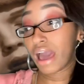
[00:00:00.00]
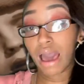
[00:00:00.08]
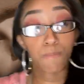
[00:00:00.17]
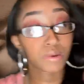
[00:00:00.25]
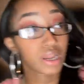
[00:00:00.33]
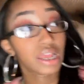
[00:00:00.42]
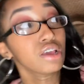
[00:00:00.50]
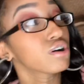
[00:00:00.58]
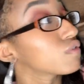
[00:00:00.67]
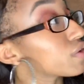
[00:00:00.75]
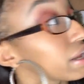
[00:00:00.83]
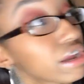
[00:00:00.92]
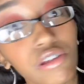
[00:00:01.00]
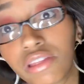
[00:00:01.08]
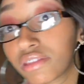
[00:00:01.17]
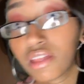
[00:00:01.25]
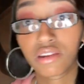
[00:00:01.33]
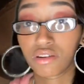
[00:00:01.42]
happened. And he over here
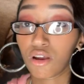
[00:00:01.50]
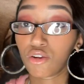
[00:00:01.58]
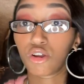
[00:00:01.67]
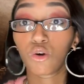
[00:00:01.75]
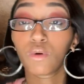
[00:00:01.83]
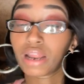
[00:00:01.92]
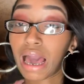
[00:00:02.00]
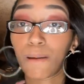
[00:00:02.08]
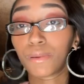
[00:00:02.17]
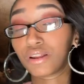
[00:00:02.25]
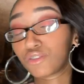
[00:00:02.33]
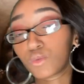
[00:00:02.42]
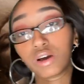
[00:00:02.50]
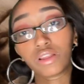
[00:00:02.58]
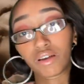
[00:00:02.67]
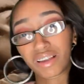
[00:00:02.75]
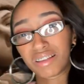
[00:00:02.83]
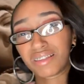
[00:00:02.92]
letting her know what happened as well
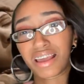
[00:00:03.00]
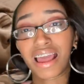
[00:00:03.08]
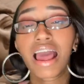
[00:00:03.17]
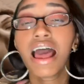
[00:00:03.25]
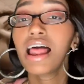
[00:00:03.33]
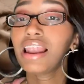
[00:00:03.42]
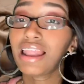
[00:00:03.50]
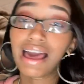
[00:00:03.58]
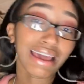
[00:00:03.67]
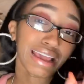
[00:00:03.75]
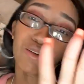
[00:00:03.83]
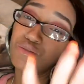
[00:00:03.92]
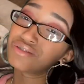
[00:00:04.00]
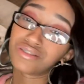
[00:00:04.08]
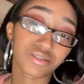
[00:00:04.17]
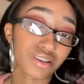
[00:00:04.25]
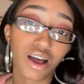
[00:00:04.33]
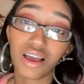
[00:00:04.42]
on his end. Like, it was
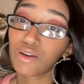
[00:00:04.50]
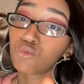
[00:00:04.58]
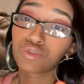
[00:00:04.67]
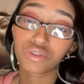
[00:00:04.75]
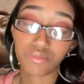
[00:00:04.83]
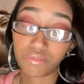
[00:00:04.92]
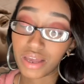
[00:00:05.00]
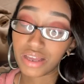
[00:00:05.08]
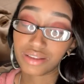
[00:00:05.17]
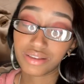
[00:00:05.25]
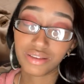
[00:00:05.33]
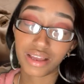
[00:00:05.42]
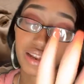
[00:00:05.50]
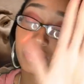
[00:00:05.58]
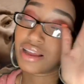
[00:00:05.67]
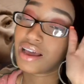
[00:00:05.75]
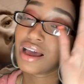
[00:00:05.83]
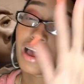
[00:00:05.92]
just a, it was a mess.
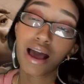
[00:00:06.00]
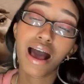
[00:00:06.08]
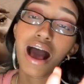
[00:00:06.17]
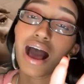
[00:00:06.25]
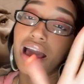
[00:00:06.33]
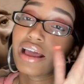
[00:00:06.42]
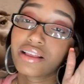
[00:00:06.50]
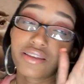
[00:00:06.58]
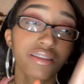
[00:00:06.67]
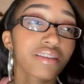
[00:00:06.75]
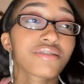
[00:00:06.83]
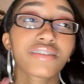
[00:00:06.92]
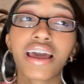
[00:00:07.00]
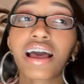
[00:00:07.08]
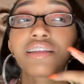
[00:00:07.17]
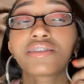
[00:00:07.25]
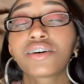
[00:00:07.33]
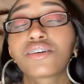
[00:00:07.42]
And to this day,
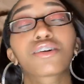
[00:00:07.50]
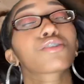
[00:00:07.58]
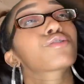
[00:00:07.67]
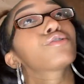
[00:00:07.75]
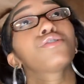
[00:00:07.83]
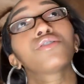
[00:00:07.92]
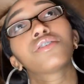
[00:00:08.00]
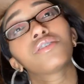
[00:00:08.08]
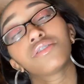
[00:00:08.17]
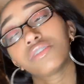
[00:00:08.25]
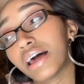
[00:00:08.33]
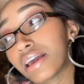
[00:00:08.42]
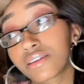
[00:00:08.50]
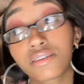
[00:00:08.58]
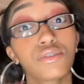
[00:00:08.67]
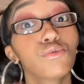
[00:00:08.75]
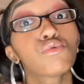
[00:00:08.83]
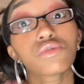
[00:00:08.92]
I tell her, girl, like,
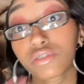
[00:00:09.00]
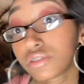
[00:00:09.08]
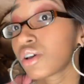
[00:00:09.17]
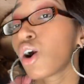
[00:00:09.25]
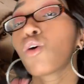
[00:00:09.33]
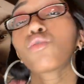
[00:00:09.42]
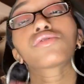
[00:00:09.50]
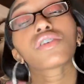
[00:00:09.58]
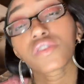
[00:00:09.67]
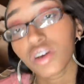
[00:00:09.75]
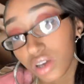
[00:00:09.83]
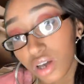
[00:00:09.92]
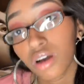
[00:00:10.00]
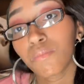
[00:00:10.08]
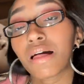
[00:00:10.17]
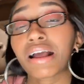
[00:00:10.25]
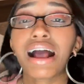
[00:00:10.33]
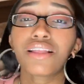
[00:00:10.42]
you was told the fuck up.
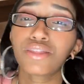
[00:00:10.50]
Like, I